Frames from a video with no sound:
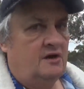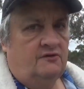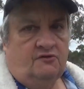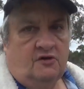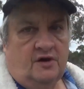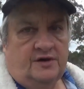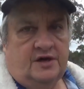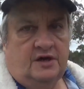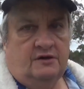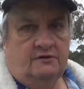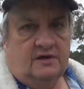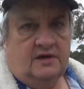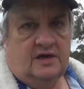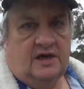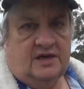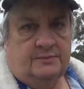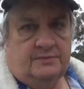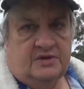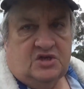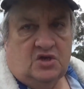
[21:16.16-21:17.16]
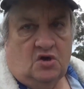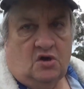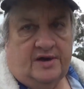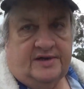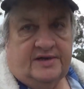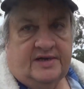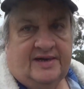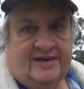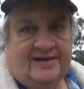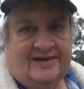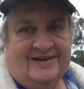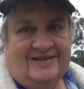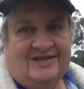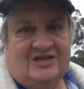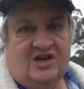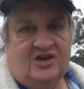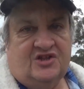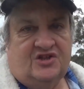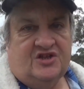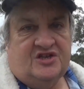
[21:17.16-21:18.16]
right here at Catamatite.
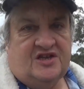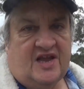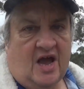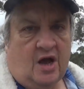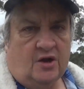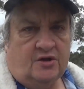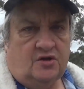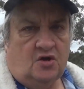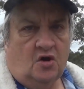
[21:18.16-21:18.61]
Check this out,